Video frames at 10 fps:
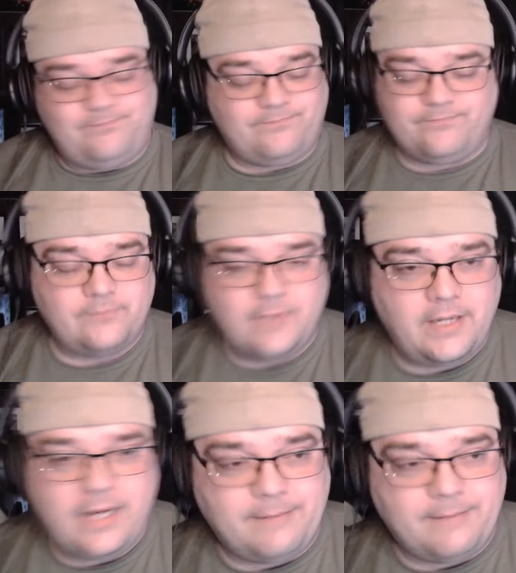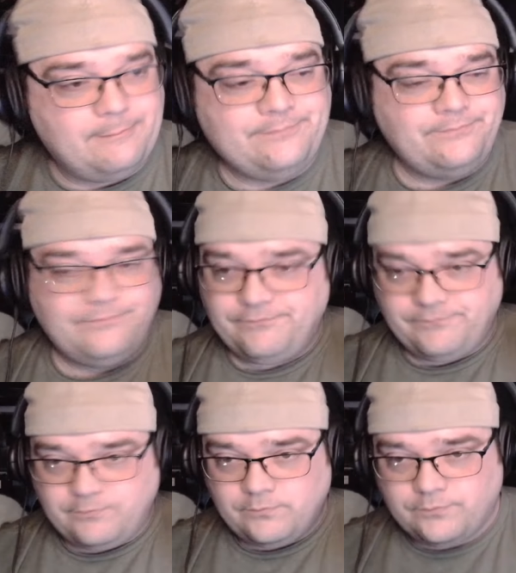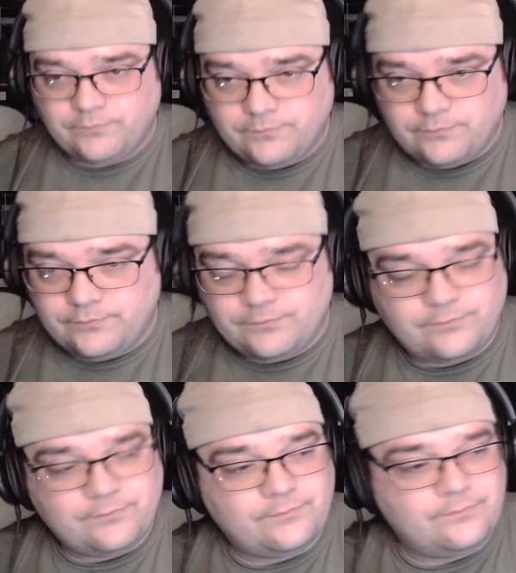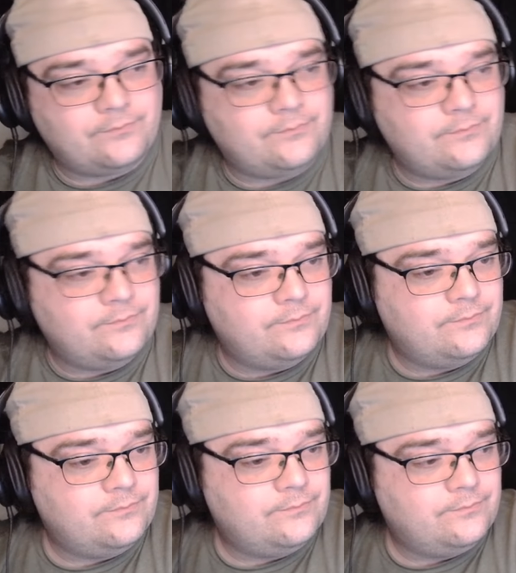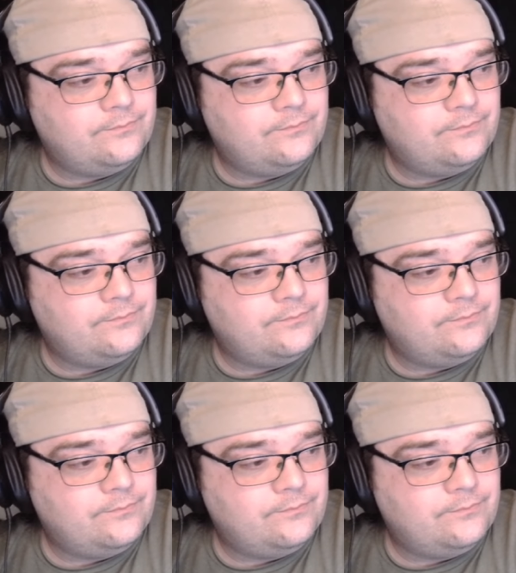(no one is talking)